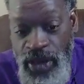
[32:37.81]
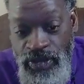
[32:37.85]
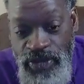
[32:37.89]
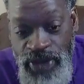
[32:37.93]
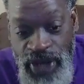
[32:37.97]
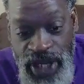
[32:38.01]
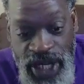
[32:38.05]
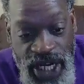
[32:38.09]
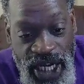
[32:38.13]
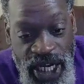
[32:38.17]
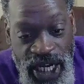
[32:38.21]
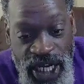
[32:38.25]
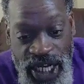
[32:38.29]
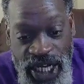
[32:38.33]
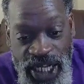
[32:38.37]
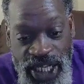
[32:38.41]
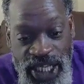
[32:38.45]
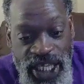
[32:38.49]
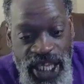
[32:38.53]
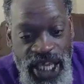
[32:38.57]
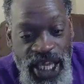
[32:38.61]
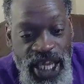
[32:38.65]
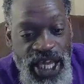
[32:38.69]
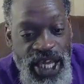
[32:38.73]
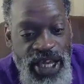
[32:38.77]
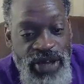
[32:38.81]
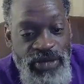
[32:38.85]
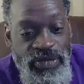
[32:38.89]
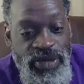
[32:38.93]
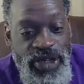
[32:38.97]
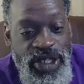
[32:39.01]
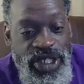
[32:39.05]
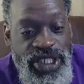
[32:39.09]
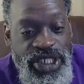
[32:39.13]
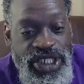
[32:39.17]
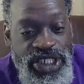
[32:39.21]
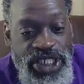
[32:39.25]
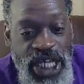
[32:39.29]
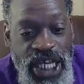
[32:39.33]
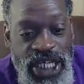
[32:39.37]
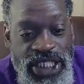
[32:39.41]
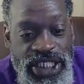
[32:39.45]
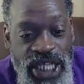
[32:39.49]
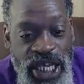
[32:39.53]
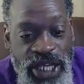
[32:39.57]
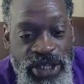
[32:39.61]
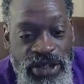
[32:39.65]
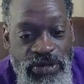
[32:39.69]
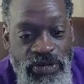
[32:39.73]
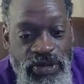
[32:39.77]
but
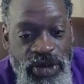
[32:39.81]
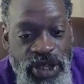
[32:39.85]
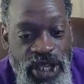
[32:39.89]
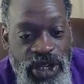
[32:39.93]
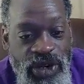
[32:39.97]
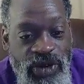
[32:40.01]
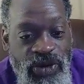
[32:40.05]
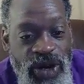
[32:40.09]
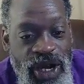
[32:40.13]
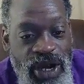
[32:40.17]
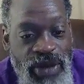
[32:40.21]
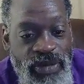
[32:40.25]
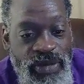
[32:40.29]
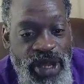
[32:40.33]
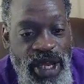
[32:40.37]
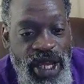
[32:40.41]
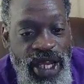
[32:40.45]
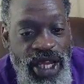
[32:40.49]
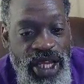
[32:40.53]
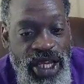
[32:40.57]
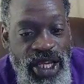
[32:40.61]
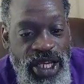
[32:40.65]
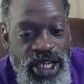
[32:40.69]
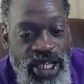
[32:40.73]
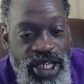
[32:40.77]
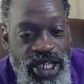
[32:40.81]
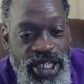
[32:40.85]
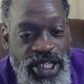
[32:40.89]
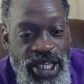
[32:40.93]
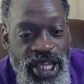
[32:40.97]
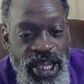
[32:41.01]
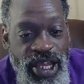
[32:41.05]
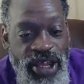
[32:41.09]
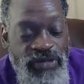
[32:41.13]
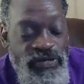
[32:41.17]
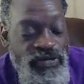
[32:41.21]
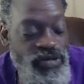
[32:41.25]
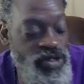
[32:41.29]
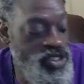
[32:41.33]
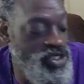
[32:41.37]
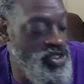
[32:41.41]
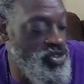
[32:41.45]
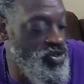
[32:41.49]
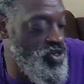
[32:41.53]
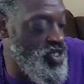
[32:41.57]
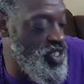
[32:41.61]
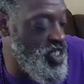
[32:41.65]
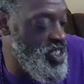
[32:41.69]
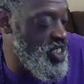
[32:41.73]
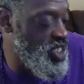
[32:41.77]
shouts out to Brother Kwame. Thank you for
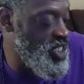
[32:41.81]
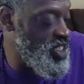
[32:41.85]
joining